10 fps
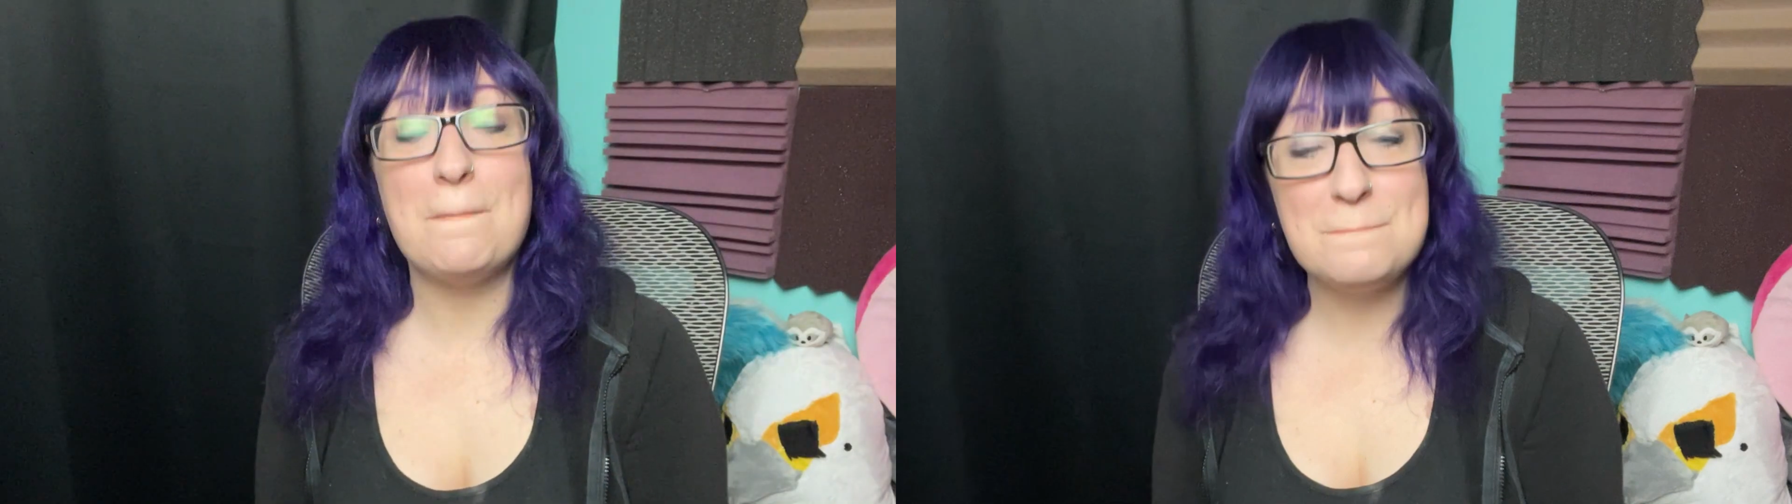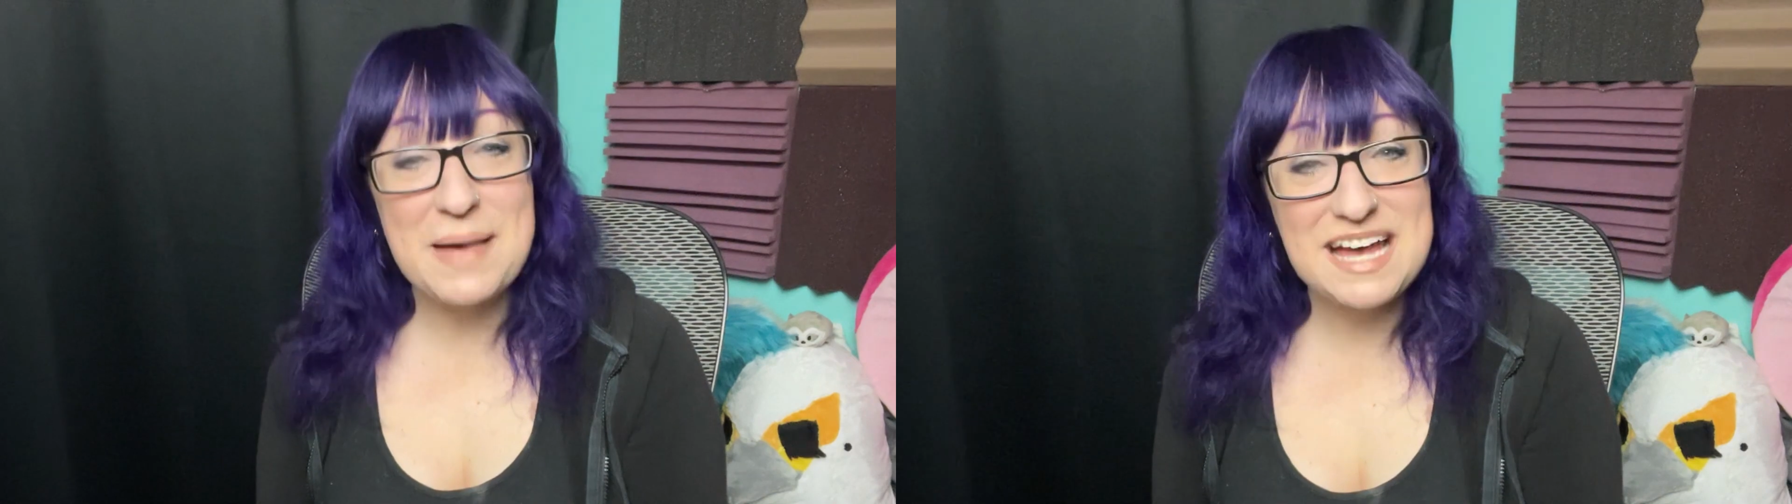
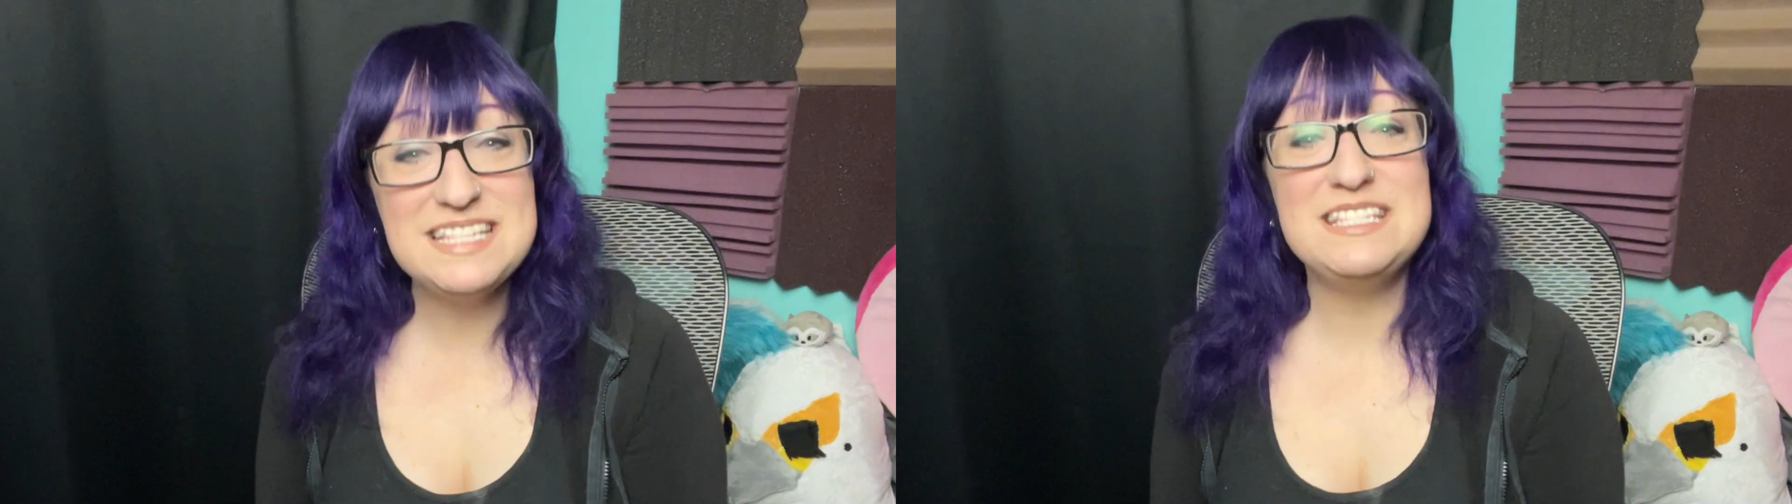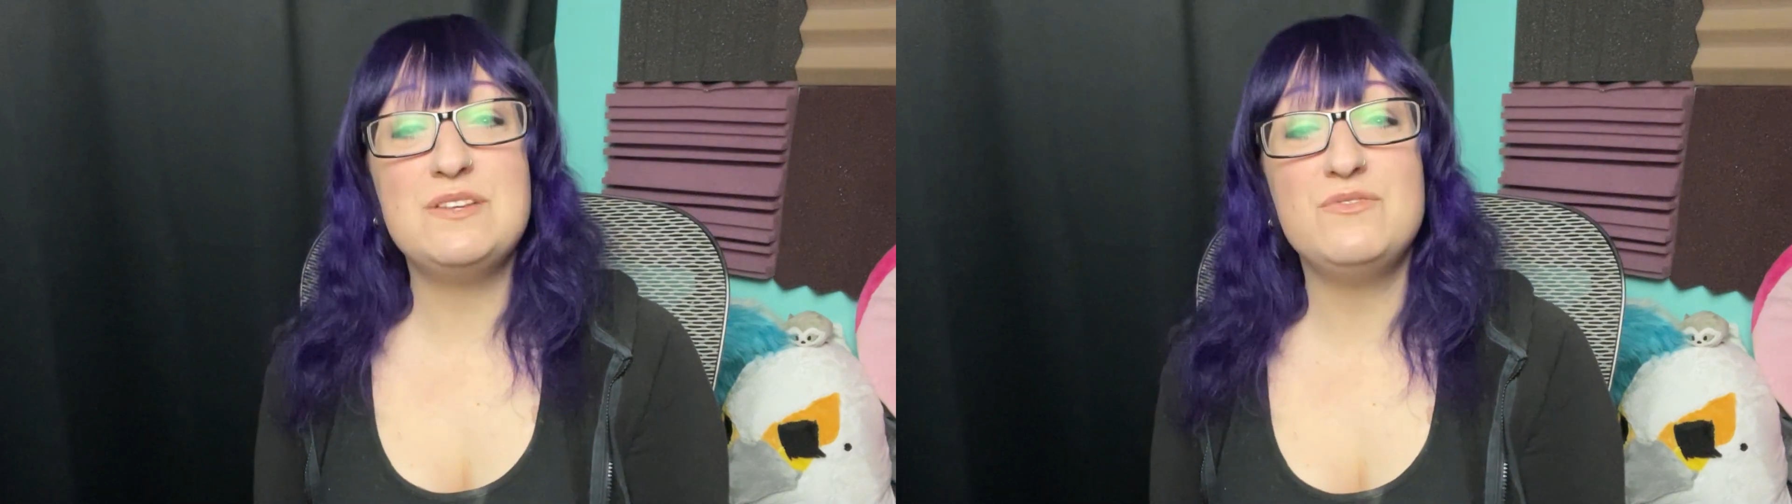
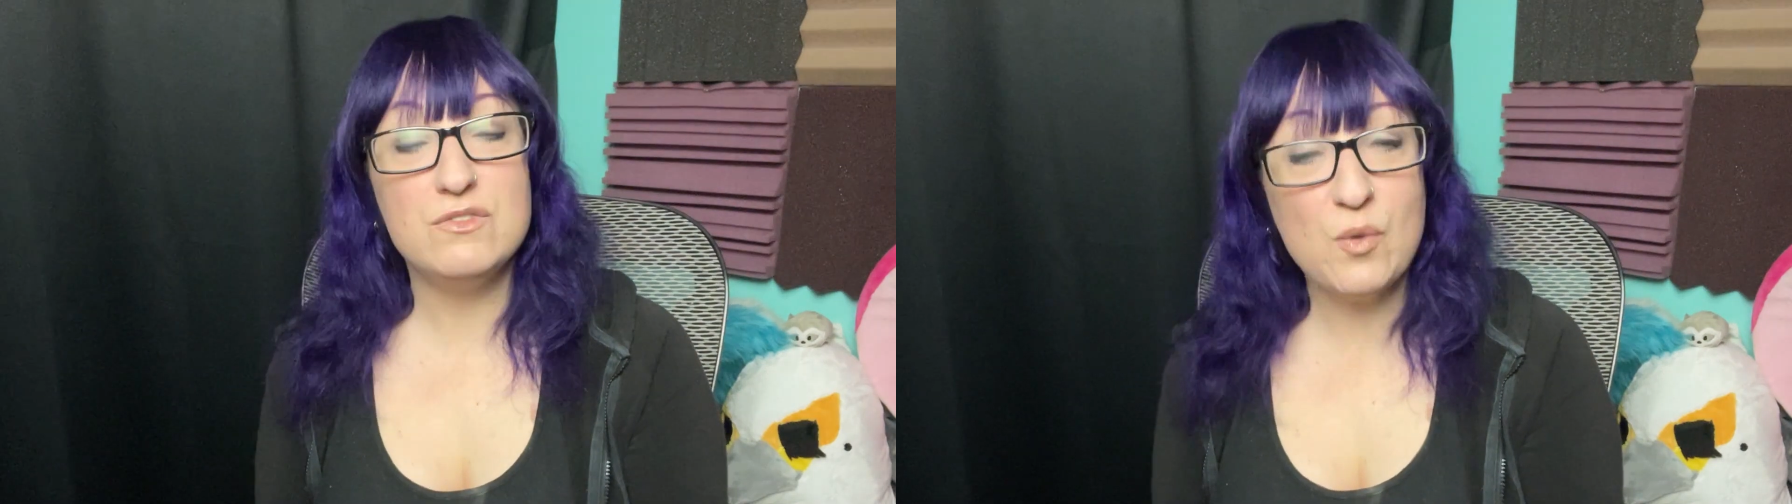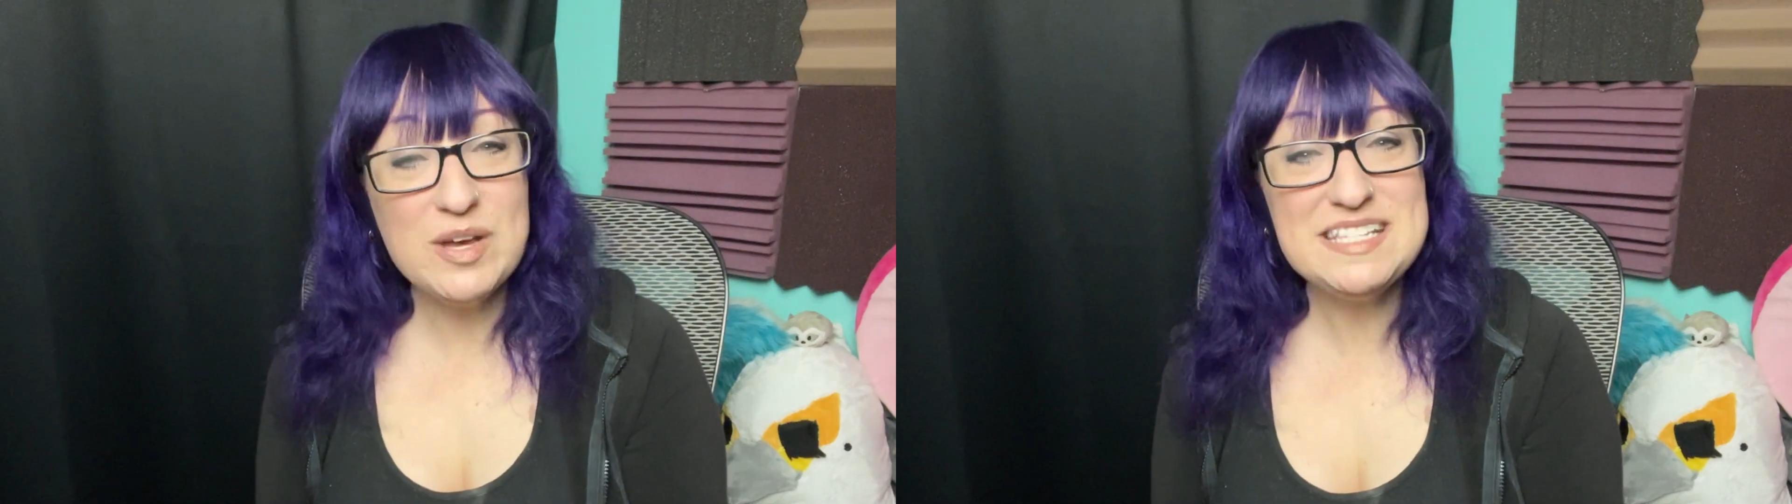massive
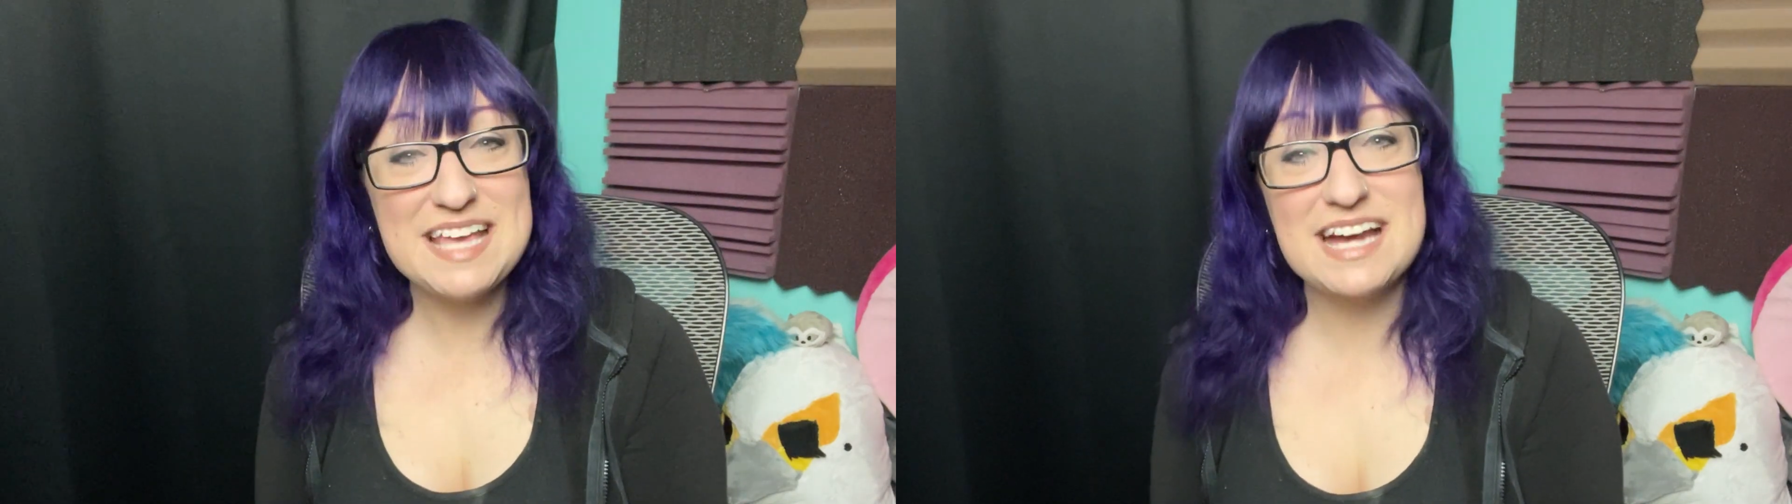voice